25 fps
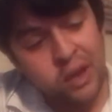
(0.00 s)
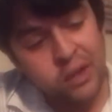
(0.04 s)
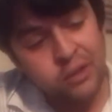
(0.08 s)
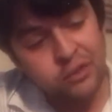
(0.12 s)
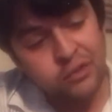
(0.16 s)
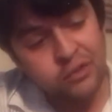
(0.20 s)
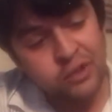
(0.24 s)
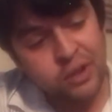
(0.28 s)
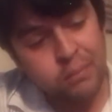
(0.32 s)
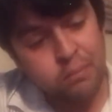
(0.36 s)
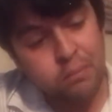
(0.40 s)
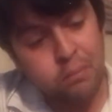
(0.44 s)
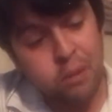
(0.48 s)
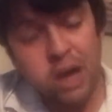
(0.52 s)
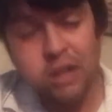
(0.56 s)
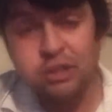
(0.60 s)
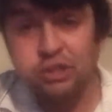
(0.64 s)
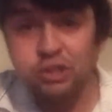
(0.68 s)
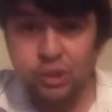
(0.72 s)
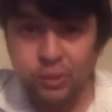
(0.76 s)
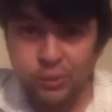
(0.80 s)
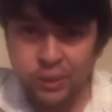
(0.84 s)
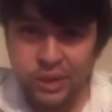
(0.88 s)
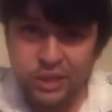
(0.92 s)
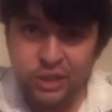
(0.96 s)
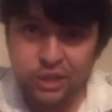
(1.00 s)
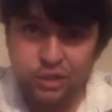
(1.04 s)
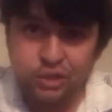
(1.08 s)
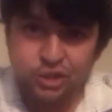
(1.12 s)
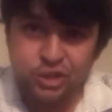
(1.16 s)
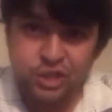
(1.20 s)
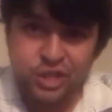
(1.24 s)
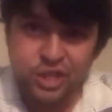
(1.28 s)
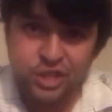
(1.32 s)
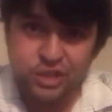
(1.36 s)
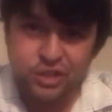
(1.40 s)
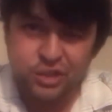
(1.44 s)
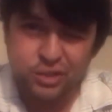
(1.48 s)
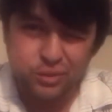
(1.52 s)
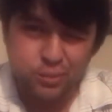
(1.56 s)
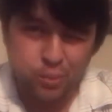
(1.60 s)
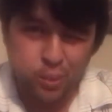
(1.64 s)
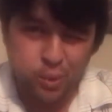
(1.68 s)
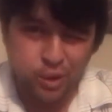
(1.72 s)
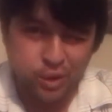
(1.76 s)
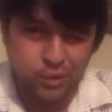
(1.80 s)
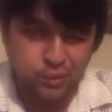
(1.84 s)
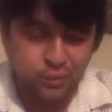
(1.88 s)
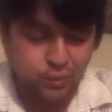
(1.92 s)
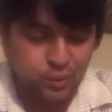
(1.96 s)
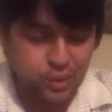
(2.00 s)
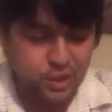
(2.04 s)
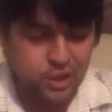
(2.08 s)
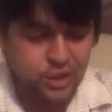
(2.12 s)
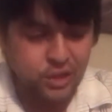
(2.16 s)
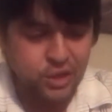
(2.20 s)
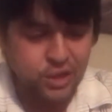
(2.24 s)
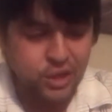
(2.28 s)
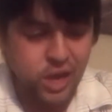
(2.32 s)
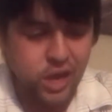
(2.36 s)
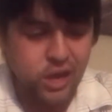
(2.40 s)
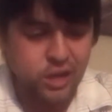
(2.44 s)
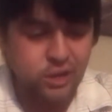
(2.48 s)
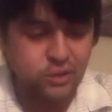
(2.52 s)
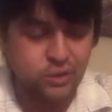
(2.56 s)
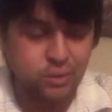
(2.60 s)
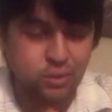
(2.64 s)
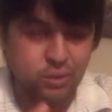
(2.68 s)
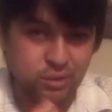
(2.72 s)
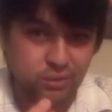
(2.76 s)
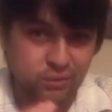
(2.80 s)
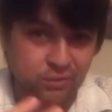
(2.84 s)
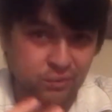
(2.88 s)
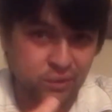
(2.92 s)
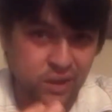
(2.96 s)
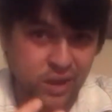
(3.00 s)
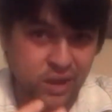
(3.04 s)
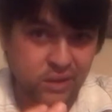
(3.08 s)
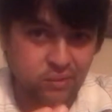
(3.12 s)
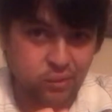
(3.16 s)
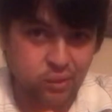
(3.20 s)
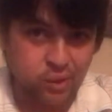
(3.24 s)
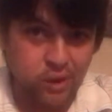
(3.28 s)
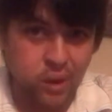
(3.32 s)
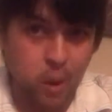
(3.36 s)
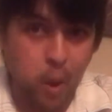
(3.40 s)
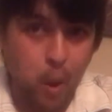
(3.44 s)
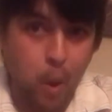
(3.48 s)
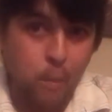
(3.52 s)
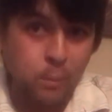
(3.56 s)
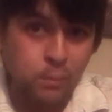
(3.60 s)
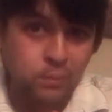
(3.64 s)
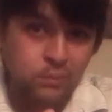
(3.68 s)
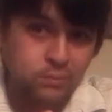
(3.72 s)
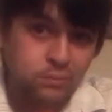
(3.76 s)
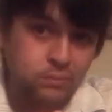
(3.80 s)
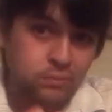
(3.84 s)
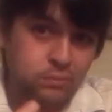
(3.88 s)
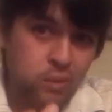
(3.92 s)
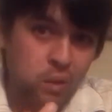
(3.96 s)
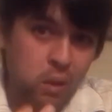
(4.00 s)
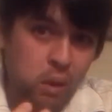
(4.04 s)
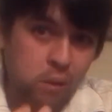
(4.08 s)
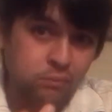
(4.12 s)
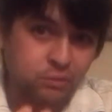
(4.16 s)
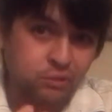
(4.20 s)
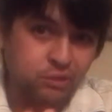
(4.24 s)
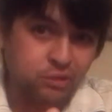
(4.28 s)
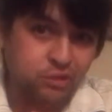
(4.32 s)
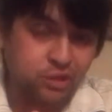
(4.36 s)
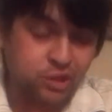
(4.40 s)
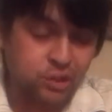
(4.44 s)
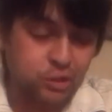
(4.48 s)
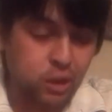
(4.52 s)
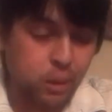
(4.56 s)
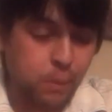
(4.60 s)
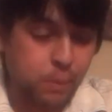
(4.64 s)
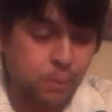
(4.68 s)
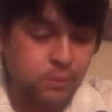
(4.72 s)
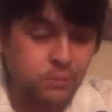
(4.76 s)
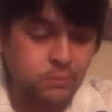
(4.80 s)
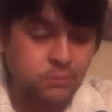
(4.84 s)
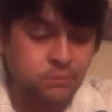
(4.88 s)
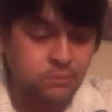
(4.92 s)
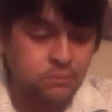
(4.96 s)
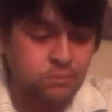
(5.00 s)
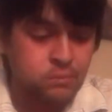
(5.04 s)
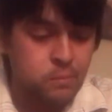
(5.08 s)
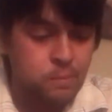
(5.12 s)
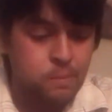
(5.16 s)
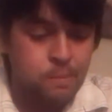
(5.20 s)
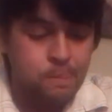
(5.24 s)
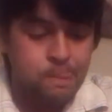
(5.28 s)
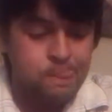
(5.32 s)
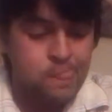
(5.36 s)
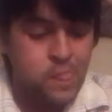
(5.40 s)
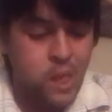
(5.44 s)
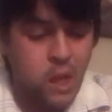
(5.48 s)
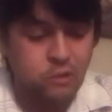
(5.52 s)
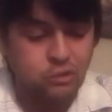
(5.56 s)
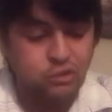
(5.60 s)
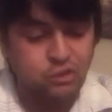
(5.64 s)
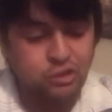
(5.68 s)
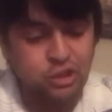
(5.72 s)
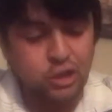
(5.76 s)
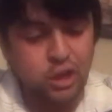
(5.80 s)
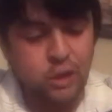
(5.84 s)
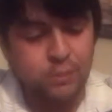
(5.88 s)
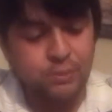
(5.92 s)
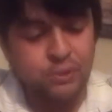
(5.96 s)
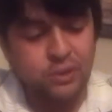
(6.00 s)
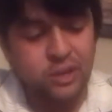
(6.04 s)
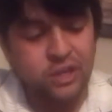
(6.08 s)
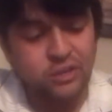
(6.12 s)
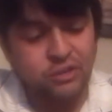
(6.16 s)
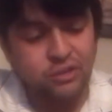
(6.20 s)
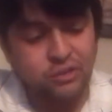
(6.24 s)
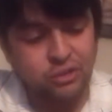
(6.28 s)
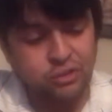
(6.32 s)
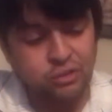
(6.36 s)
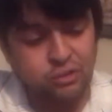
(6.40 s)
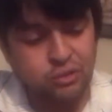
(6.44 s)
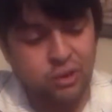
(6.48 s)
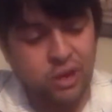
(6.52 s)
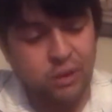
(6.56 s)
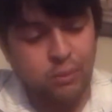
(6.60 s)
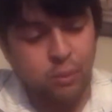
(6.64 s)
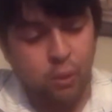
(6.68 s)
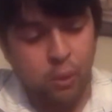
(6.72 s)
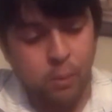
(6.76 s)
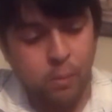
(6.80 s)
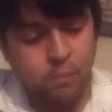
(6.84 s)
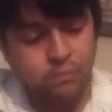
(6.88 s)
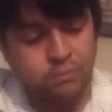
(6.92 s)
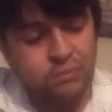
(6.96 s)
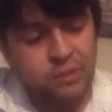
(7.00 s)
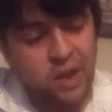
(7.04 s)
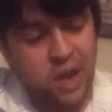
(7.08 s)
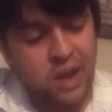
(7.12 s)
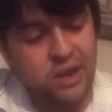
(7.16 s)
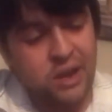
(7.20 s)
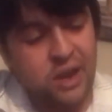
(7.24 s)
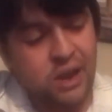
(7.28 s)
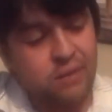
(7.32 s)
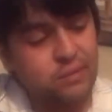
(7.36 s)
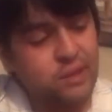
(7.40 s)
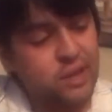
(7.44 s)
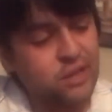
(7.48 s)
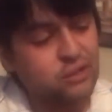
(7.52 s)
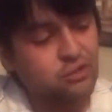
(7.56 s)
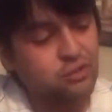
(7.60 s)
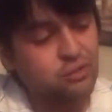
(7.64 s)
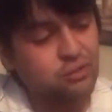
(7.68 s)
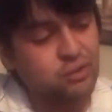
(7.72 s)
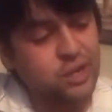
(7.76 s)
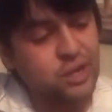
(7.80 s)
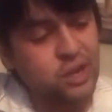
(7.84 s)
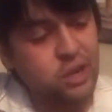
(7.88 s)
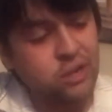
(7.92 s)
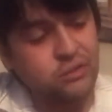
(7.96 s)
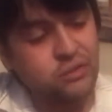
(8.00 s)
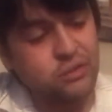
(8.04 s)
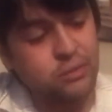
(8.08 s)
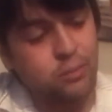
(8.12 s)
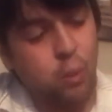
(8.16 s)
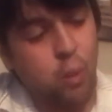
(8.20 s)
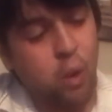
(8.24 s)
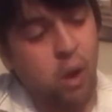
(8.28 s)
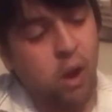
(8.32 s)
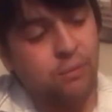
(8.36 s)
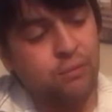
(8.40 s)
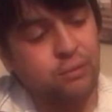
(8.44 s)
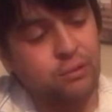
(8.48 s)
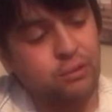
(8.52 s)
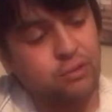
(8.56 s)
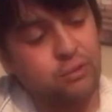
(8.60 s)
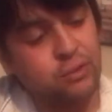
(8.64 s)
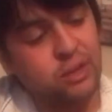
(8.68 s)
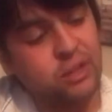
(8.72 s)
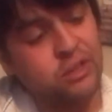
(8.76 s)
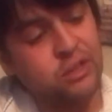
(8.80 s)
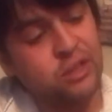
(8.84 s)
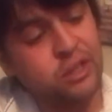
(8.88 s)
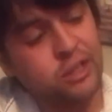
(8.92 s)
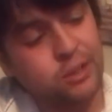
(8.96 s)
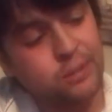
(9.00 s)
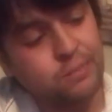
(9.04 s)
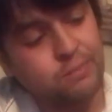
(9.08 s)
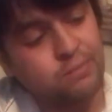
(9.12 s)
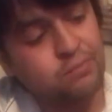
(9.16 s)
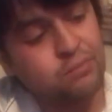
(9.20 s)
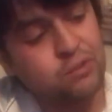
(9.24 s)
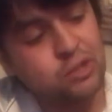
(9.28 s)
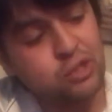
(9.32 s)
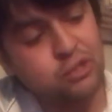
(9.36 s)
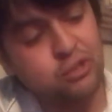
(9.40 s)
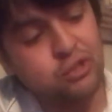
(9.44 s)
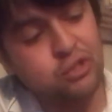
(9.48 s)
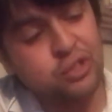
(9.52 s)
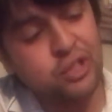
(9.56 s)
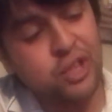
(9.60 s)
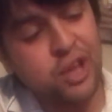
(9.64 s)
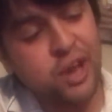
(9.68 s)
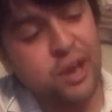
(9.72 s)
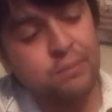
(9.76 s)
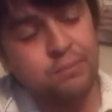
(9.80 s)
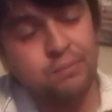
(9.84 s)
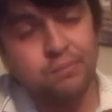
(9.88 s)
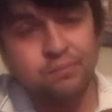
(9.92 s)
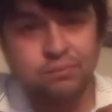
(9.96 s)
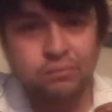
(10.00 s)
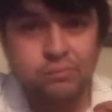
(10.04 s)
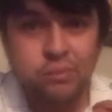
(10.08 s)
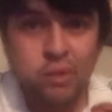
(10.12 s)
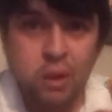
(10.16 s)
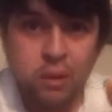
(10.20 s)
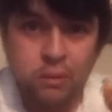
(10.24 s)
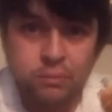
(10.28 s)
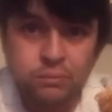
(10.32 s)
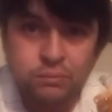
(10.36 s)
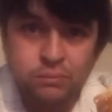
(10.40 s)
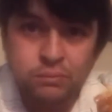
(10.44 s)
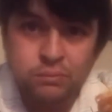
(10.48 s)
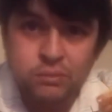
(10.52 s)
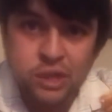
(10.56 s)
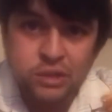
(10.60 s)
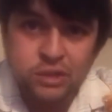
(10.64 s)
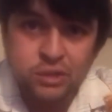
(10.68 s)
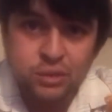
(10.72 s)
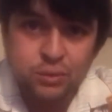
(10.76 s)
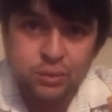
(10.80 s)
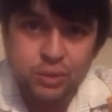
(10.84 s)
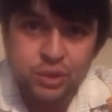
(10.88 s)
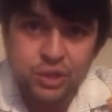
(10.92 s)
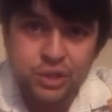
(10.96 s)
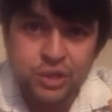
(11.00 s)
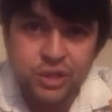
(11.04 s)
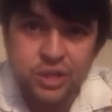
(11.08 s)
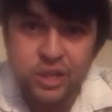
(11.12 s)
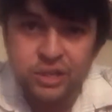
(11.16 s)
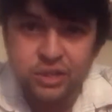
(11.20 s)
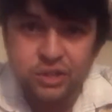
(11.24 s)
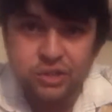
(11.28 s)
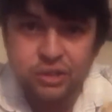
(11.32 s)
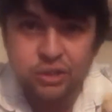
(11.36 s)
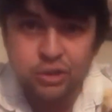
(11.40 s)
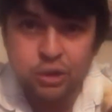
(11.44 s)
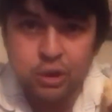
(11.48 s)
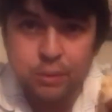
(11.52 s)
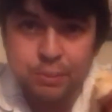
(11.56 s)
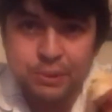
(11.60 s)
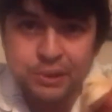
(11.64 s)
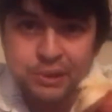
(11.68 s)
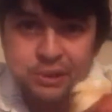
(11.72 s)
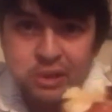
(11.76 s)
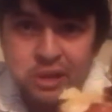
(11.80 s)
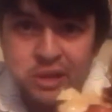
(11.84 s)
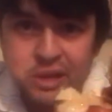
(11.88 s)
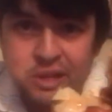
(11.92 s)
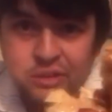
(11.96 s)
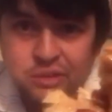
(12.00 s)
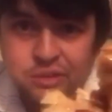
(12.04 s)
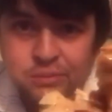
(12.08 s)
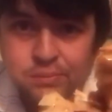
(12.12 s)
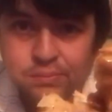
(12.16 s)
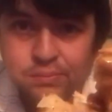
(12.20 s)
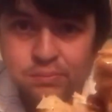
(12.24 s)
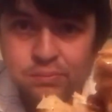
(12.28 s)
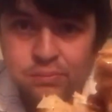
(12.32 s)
And it's like mozzarella cheese. It's working really nice with the flavoring of the syrup. The syrup glaze is incredible. I'd have that straight on some waffles right there. You see that? That's a really nice syrupy glaze.